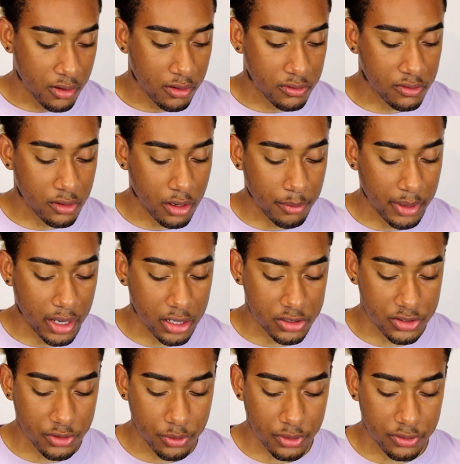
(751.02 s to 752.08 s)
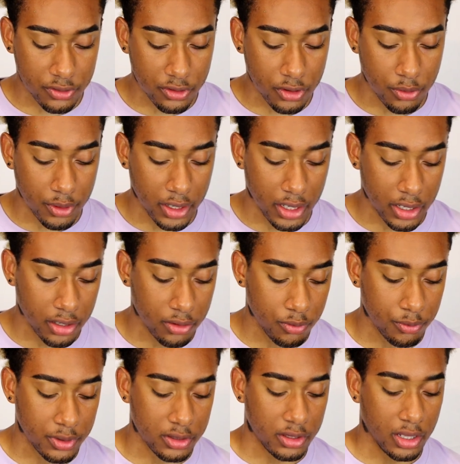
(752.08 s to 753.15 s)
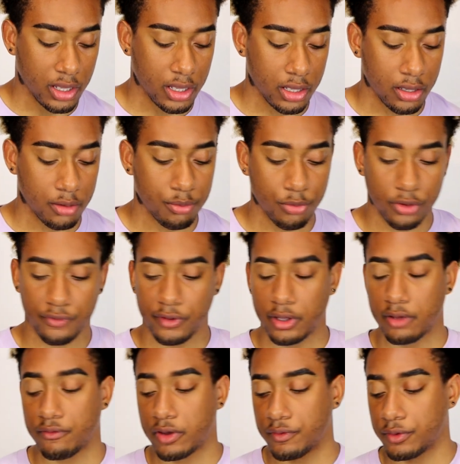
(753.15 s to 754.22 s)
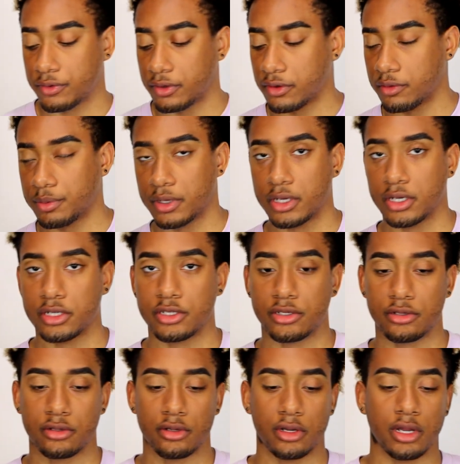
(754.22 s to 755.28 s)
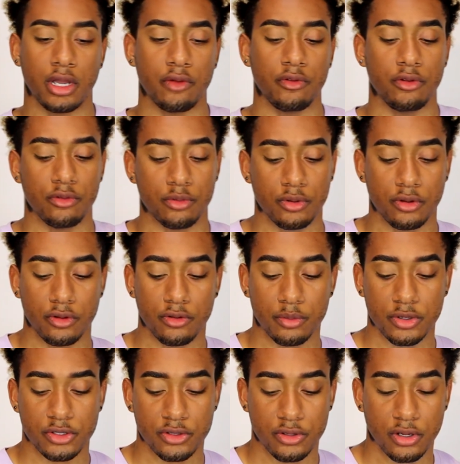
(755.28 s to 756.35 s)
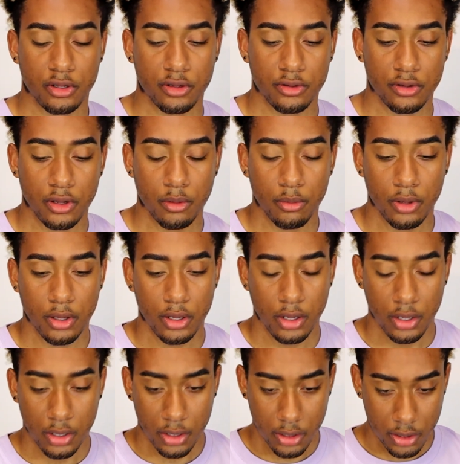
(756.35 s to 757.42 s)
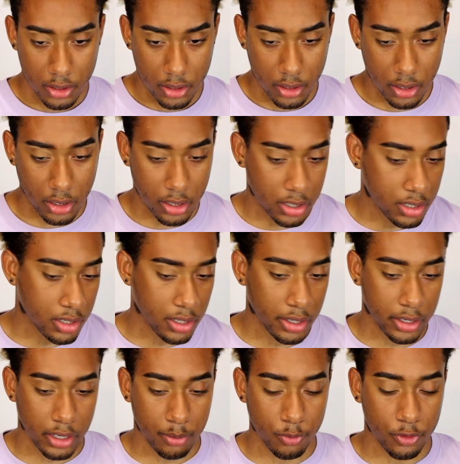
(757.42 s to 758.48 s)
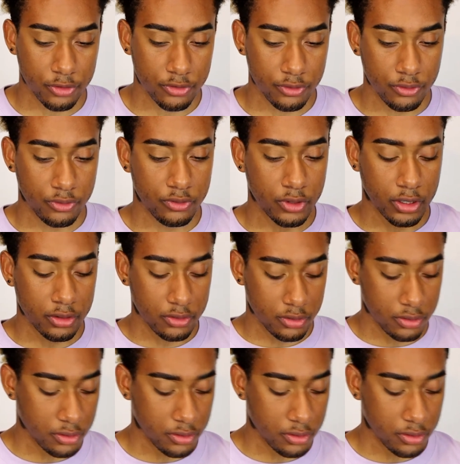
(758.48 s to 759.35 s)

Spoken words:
So I'm actually going to go in with a Morphe M506 brush. I haven't used one of these brushes in a long time. And I'm going to start